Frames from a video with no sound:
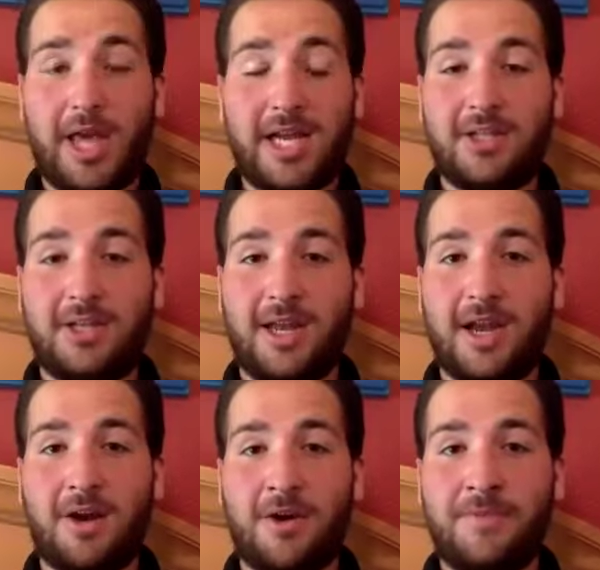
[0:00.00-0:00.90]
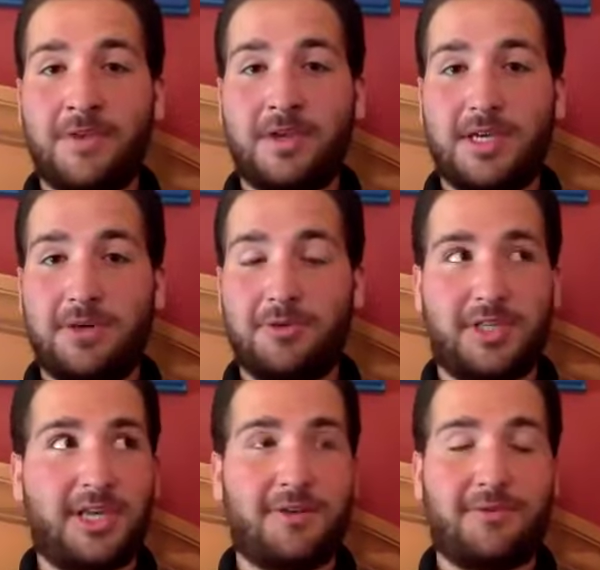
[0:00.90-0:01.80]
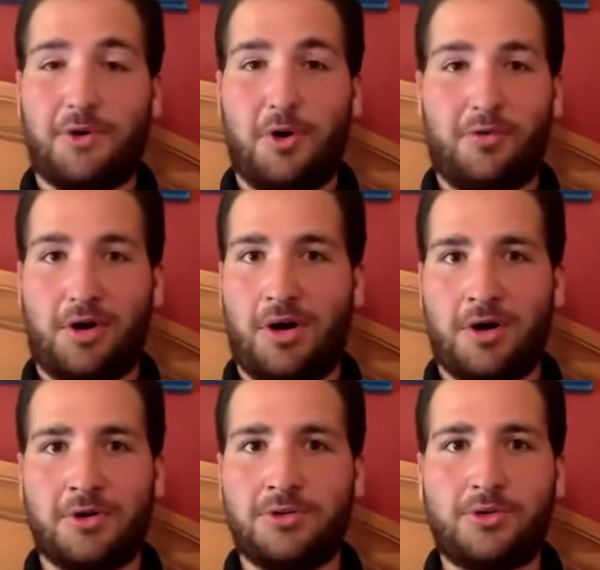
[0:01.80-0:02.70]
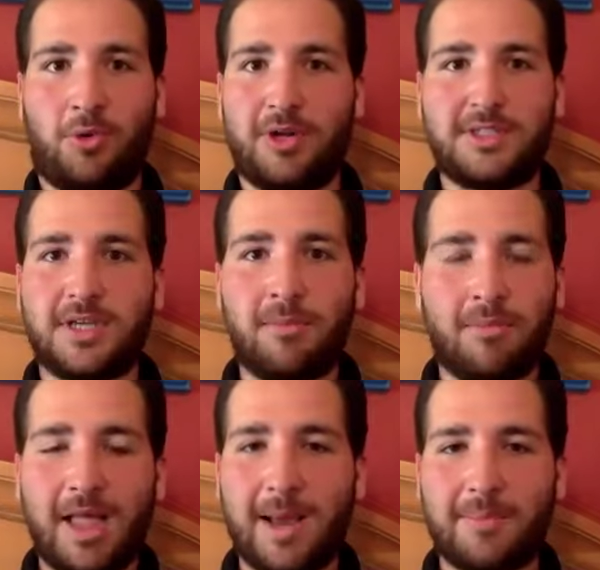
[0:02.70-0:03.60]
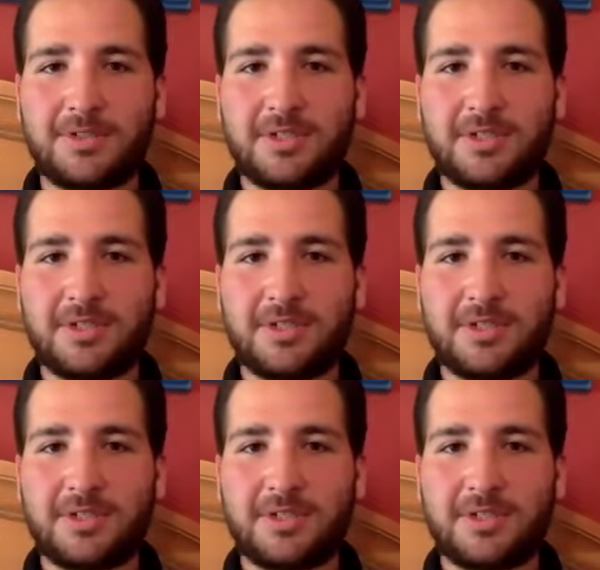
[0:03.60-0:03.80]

had clean air, he was leading for over 120 something laps.